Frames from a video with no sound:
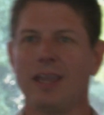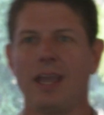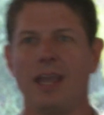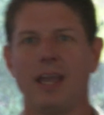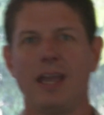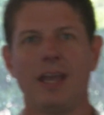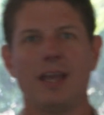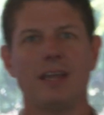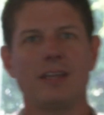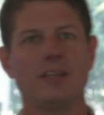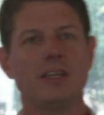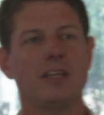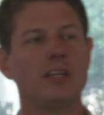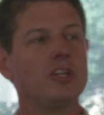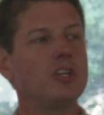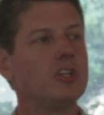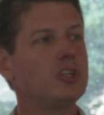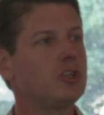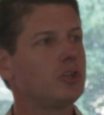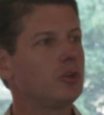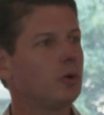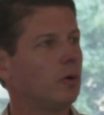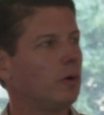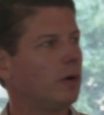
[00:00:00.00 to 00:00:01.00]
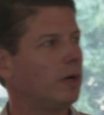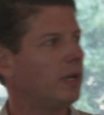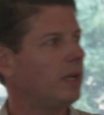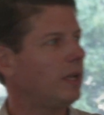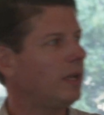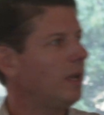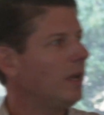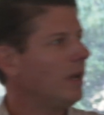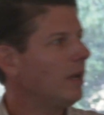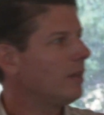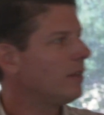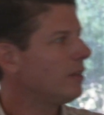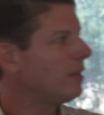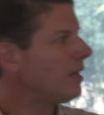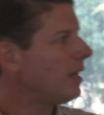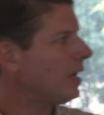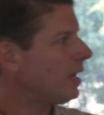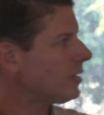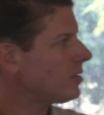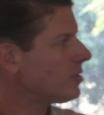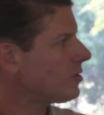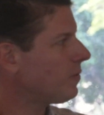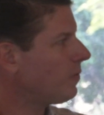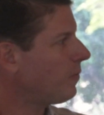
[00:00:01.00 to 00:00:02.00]
and enjoy the
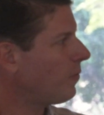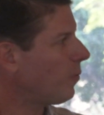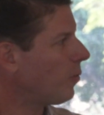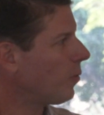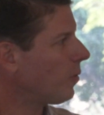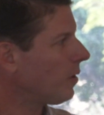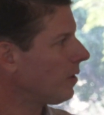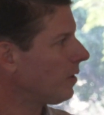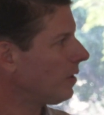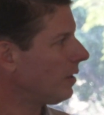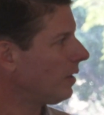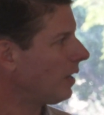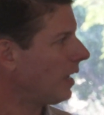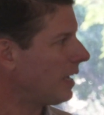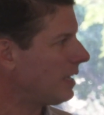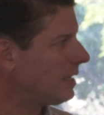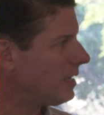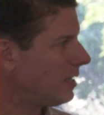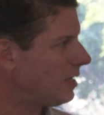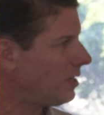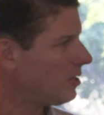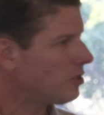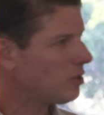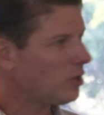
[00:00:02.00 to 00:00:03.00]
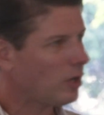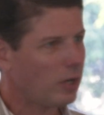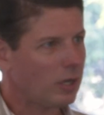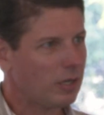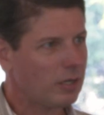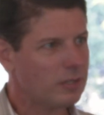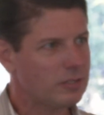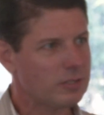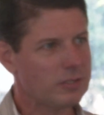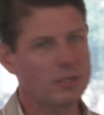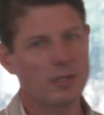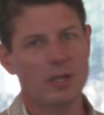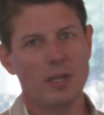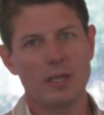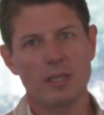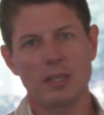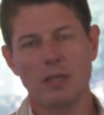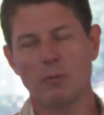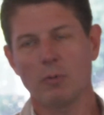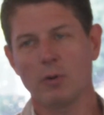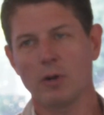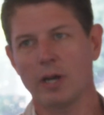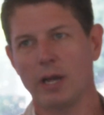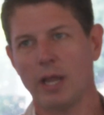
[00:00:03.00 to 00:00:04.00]
next 4 lightning talks
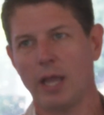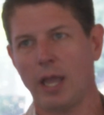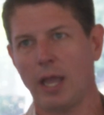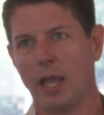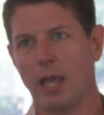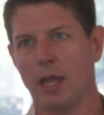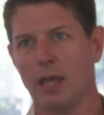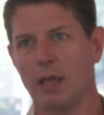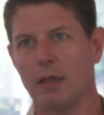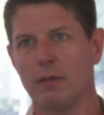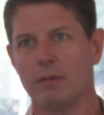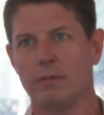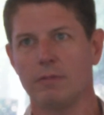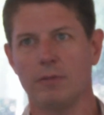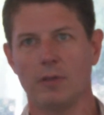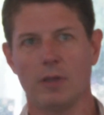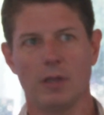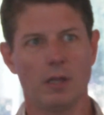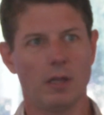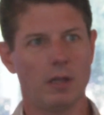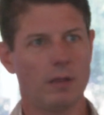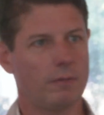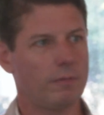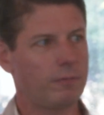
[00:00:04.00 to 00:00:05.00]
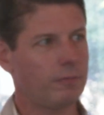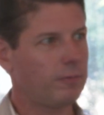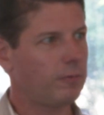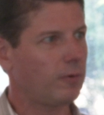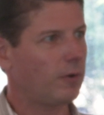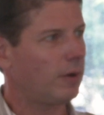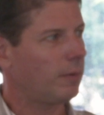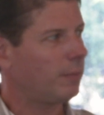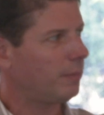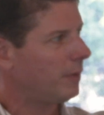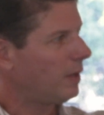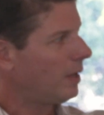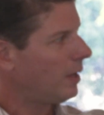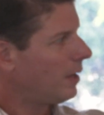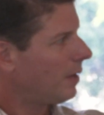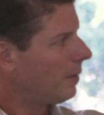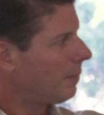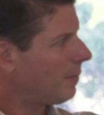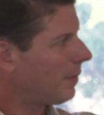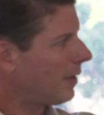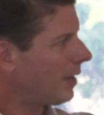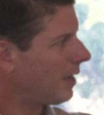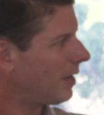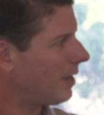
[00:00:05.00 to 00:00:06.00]
that we're going to have from
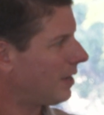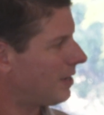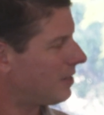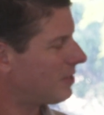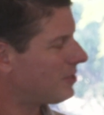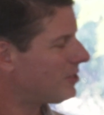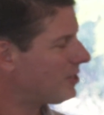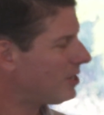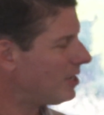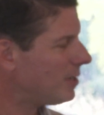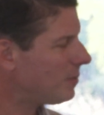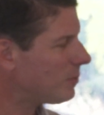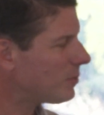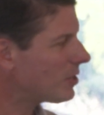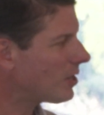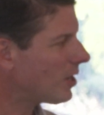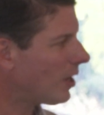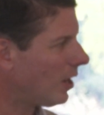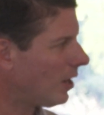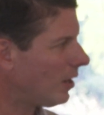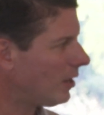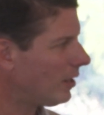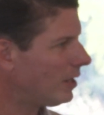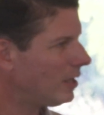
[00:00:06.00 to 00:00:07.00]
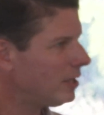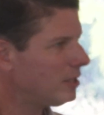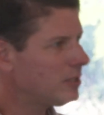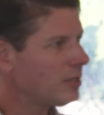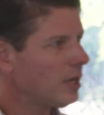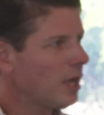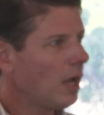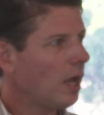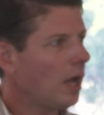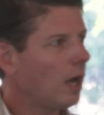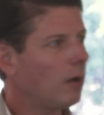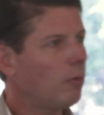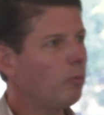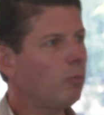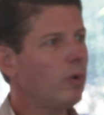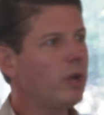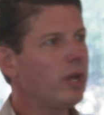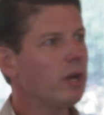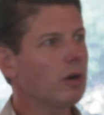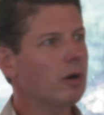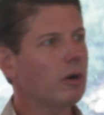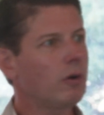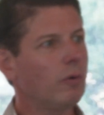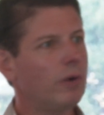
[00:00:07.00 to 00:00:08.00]
my esteemed colleagues.
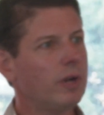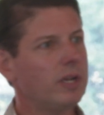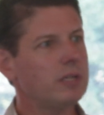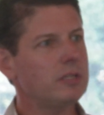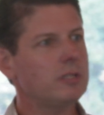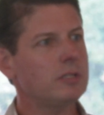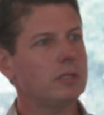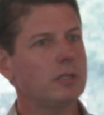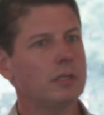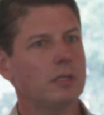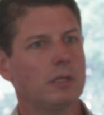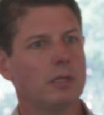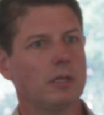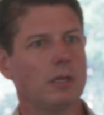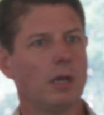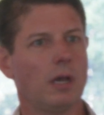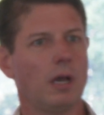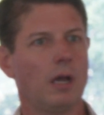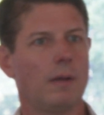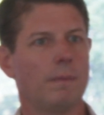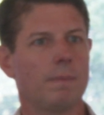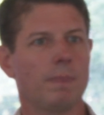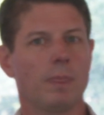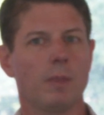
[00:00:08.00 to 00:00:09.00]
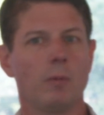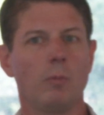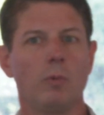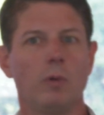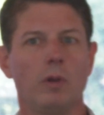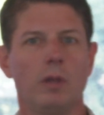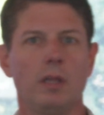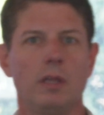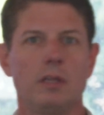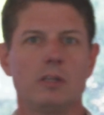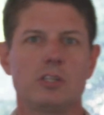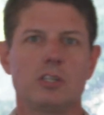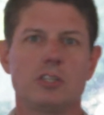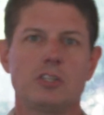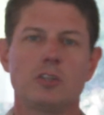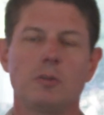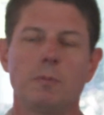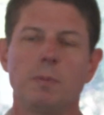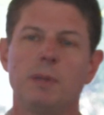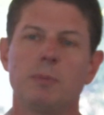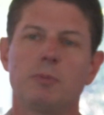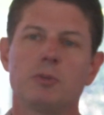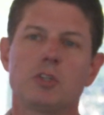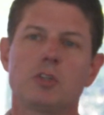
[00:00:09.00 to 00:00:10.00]
We are going to, just
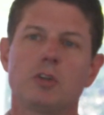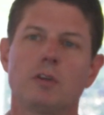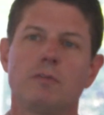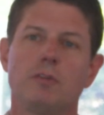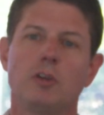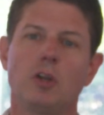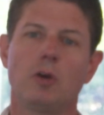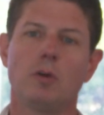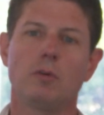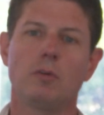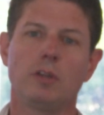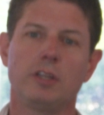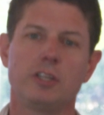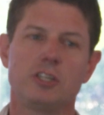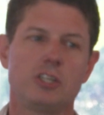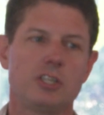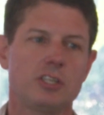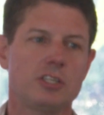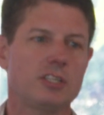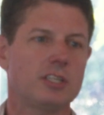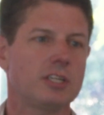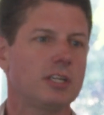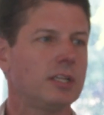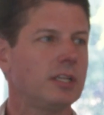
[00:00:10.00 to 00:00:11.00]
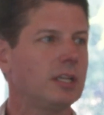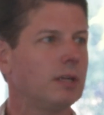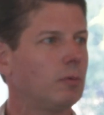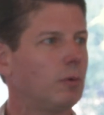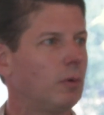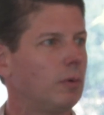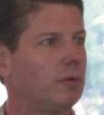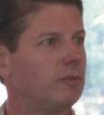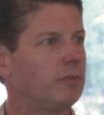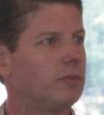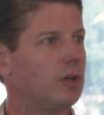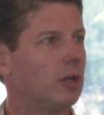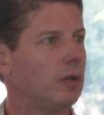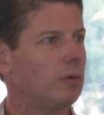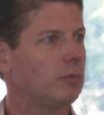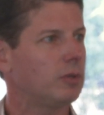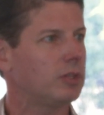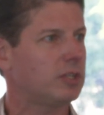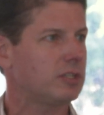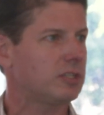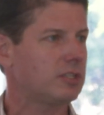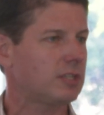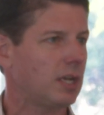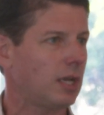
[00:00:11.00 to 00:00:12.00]
so people sort of know logistically what we've done
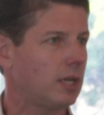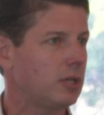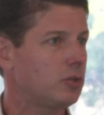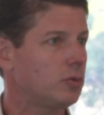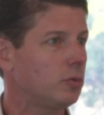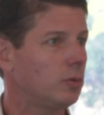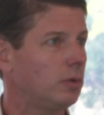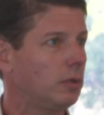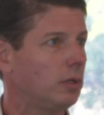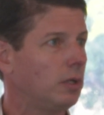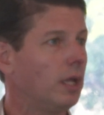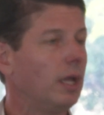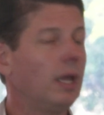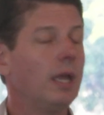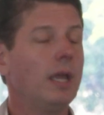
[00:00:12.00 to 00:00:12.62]
with the schedule,